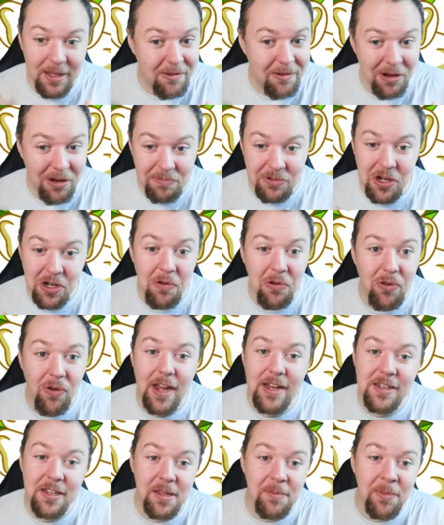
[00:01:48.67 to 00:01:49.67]
crypto
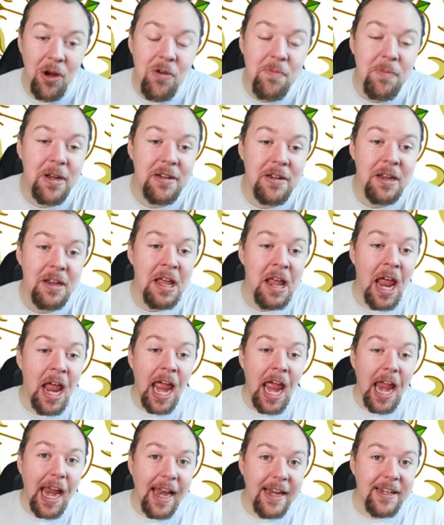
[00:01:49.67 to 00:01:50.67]
craze at the moment
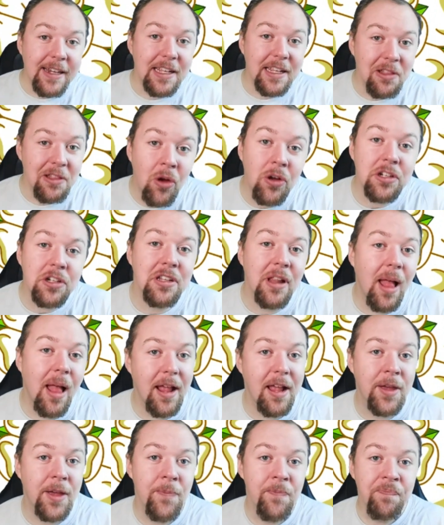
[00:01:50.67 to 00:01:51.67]
is it looks
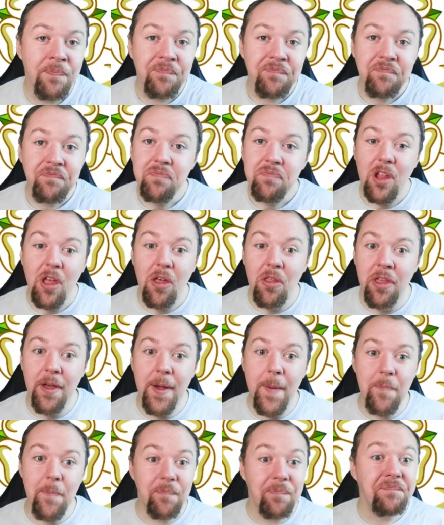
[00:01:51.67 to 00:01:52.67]
like
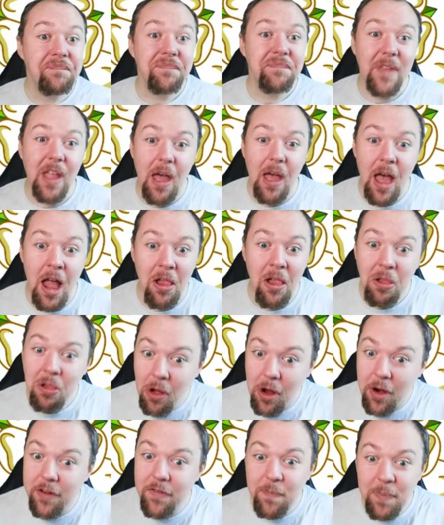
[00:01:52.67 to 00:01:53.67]
that a
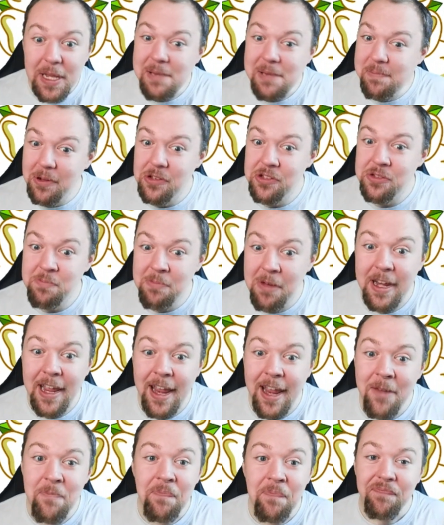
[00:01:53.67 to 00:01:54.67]
lot of people's
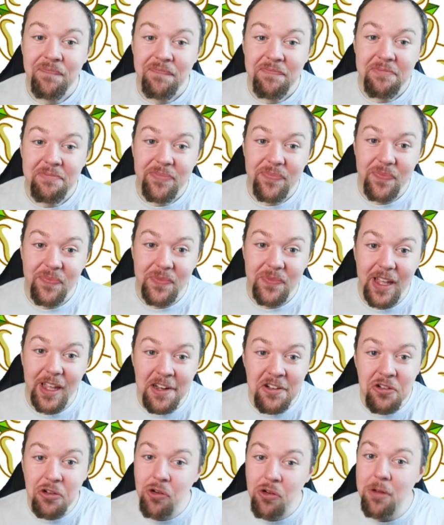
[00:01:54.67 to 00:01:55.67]
money
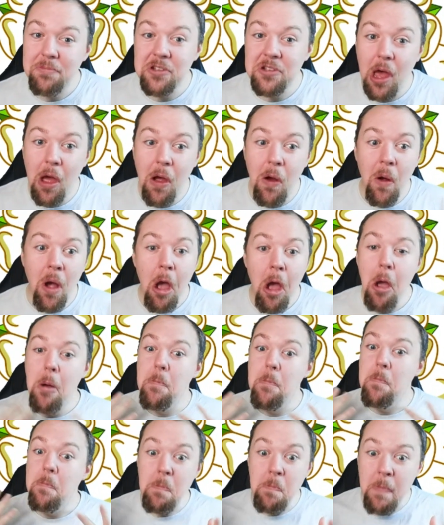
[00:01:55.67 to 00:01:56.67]
in crypto
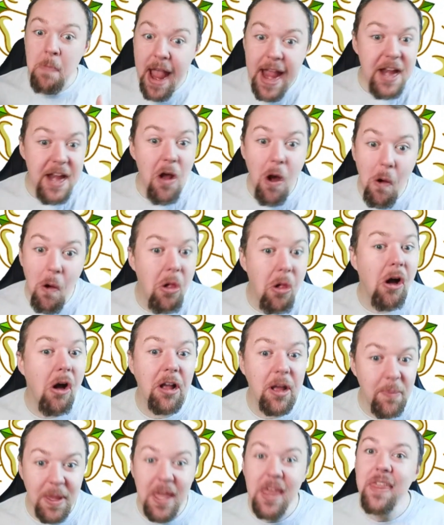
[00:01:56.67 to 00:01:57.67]
may no
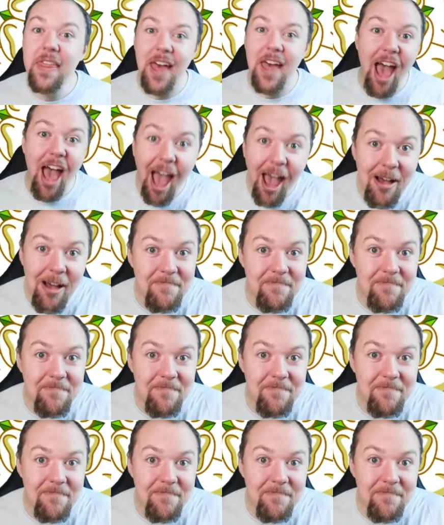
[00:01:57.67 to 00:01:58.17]
longer be there.